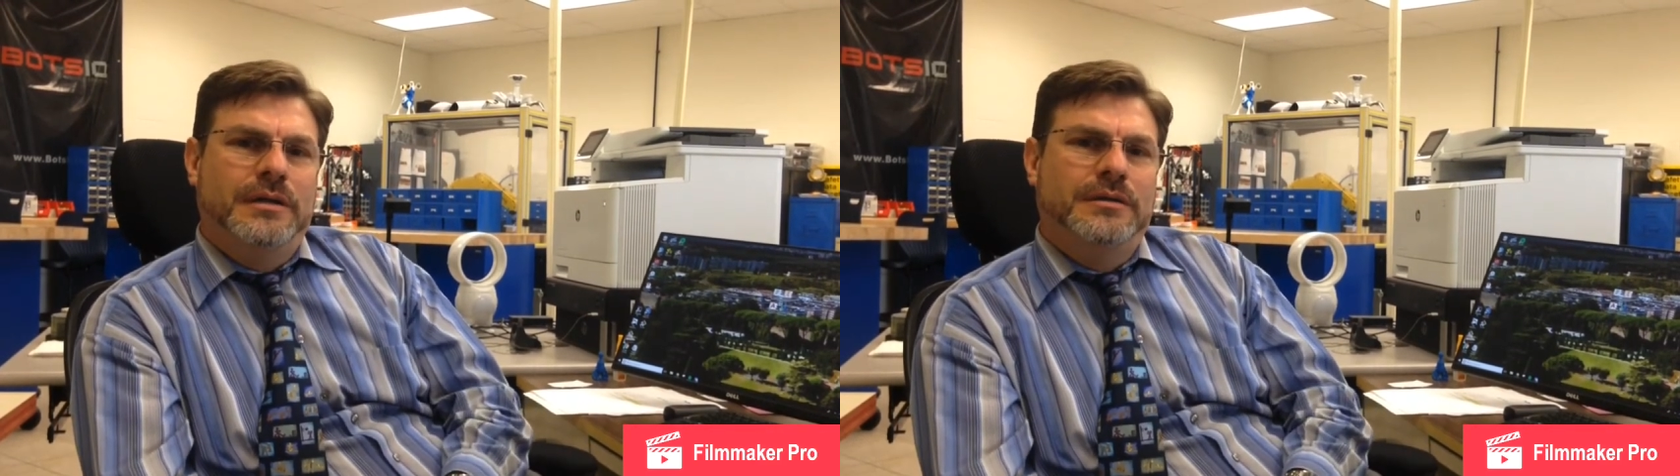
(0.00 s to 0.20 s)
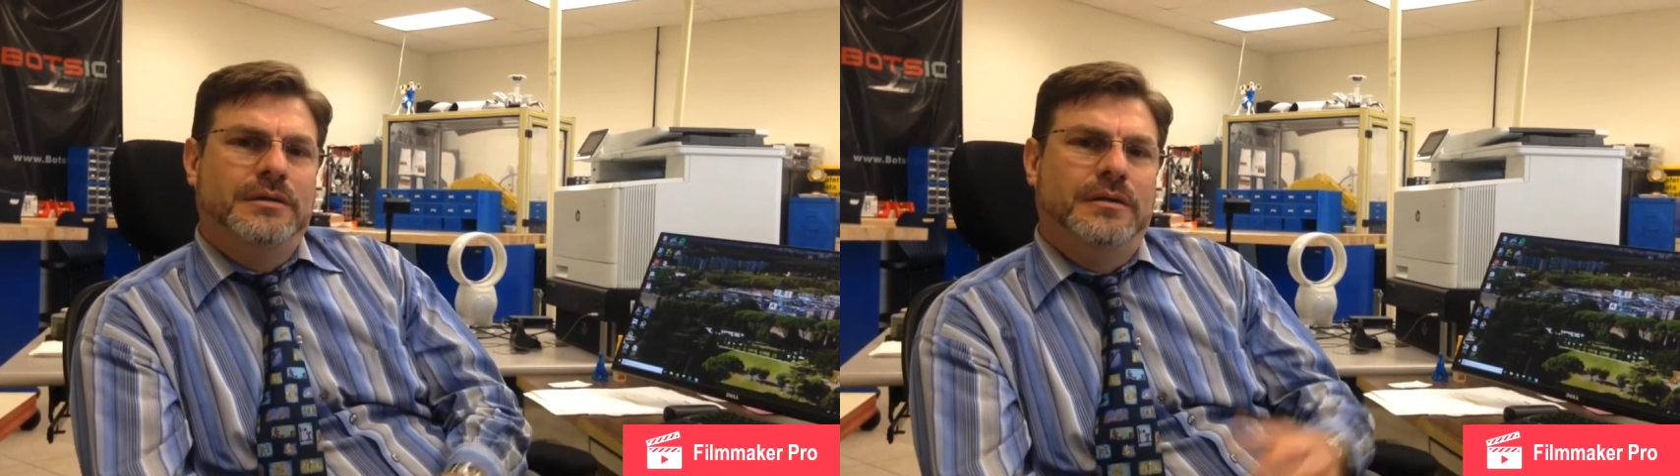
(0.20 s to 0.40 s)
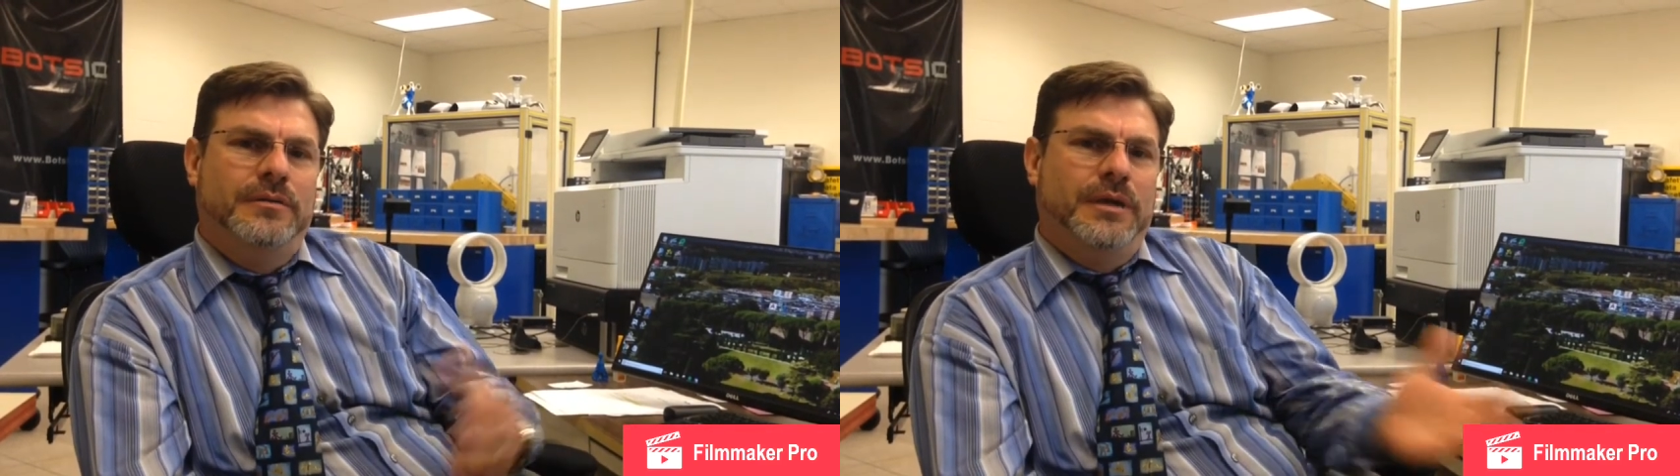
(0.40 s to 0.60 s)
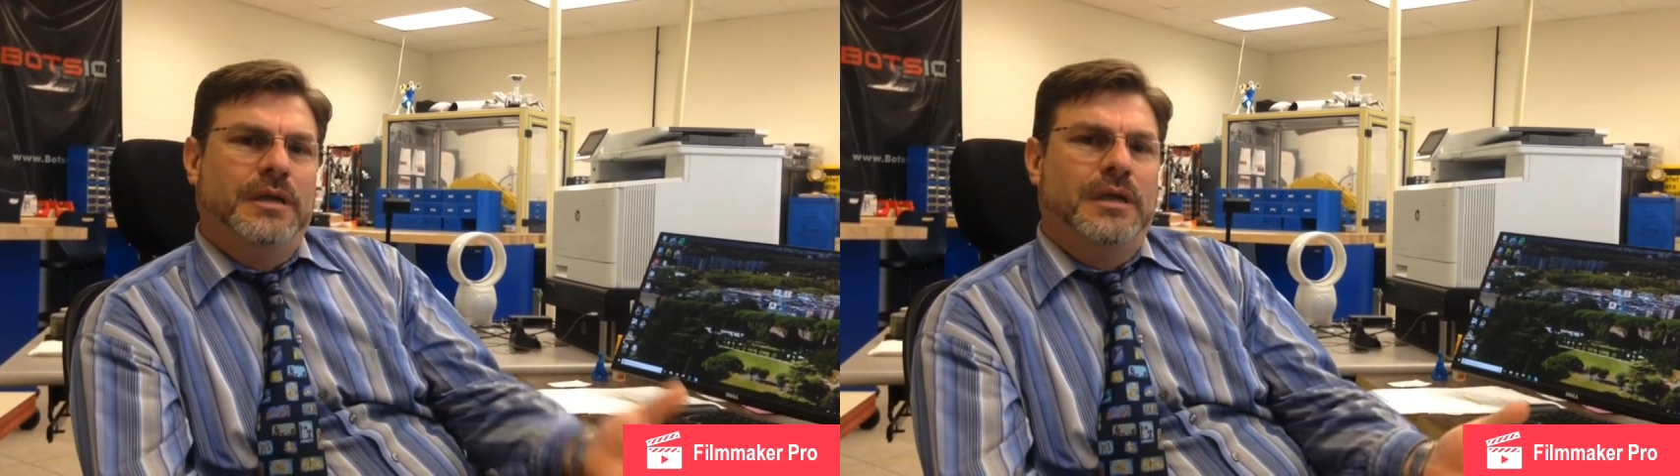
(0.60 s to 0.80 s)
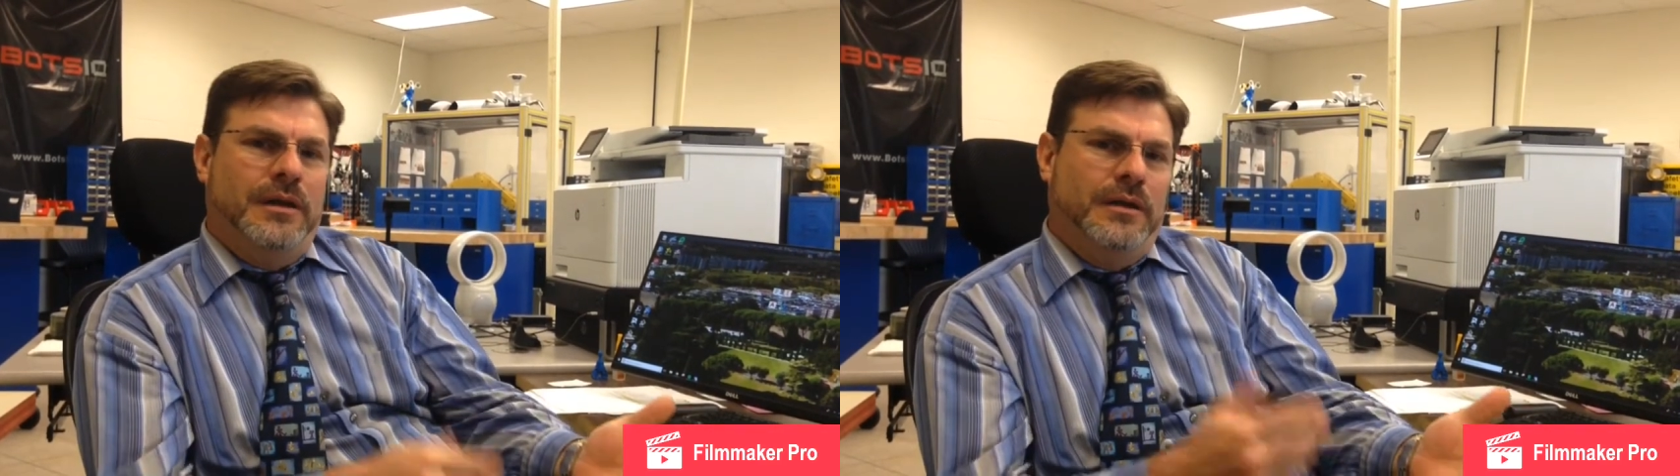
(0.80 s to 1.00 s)
into the
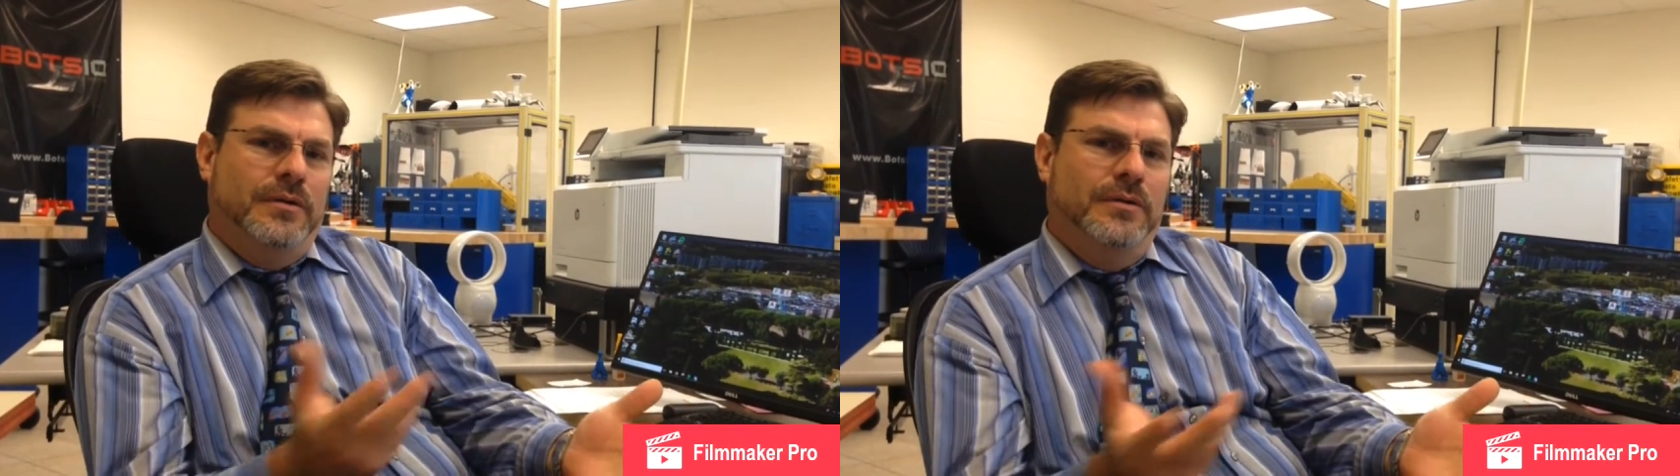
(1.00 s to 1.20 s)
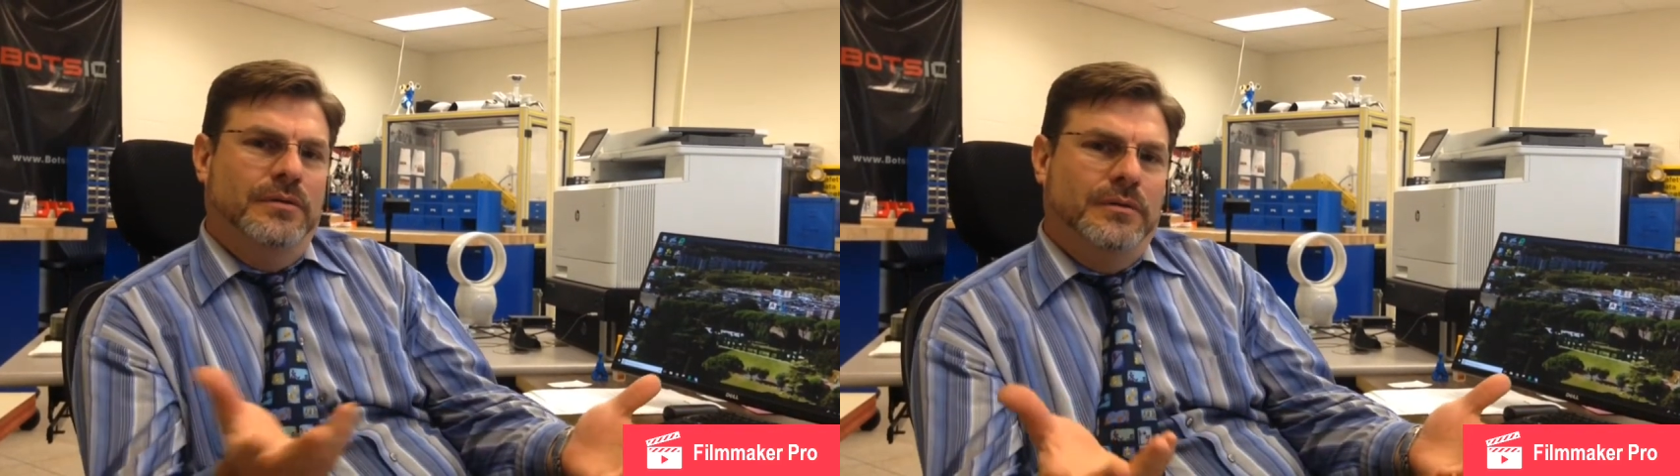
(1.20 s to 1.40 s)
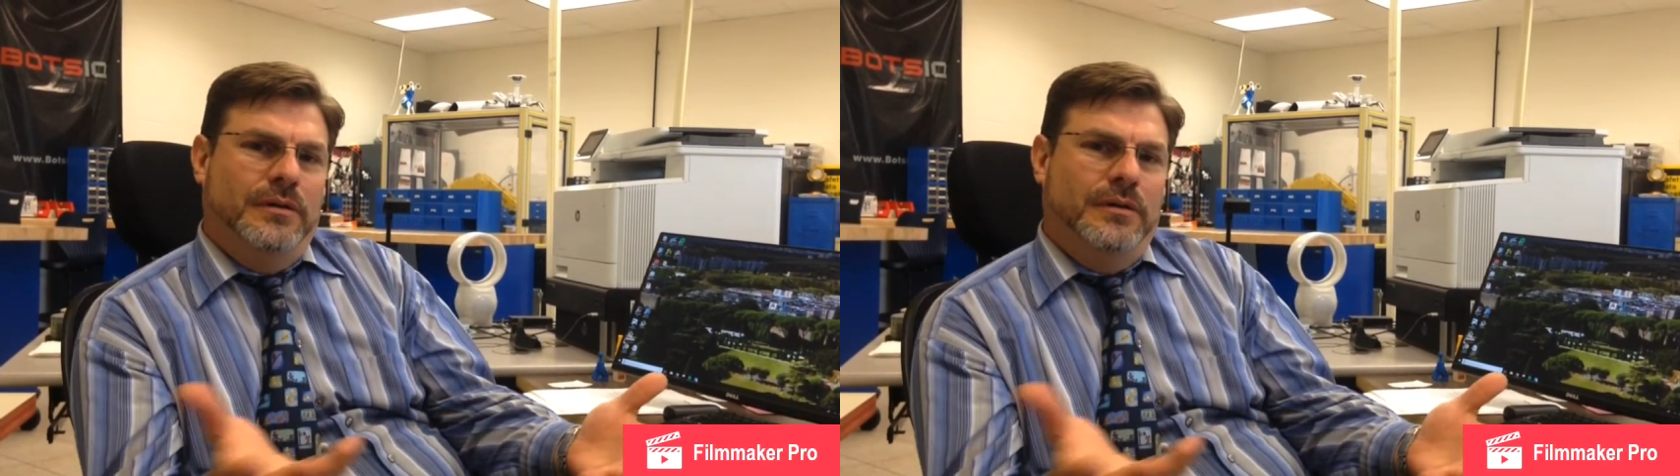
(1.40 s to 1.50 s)
mechanical,